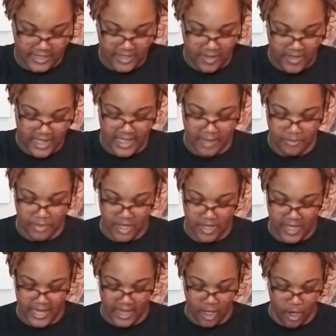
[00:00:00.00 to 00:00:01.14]
go ahead and I'm going to go
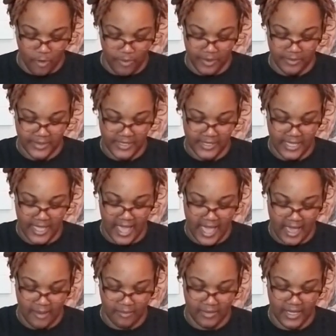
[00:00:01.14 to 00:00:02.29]
ahead and open them and see
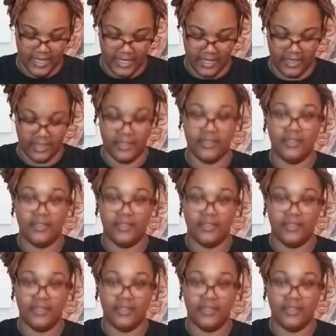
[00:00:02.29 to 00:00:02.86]
how many,